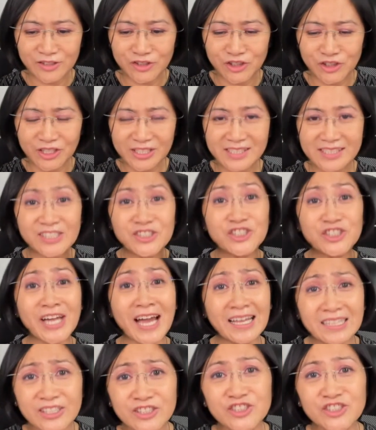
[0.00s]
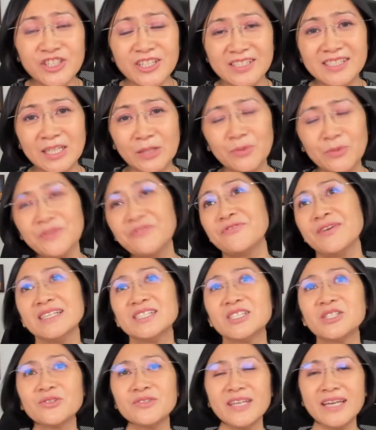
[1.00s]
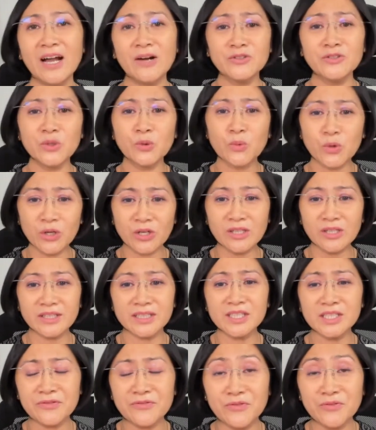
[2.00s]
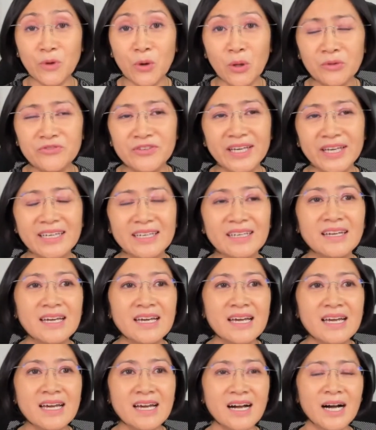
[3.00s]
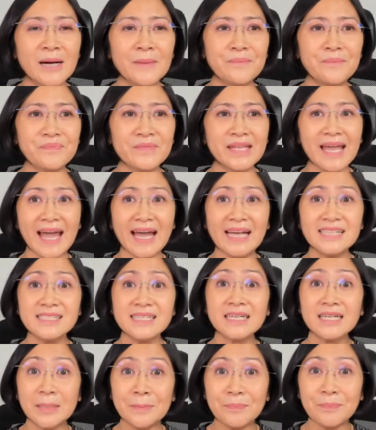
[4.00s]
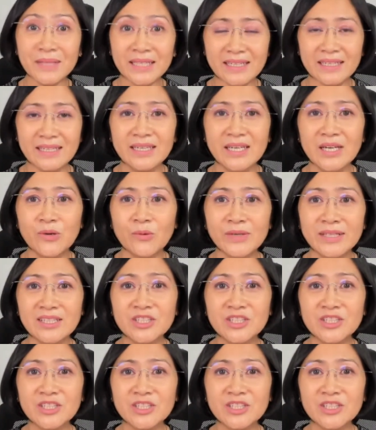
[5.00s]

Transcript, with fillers: just the challenges that we face today, how the world is evolving. Um, as a company, we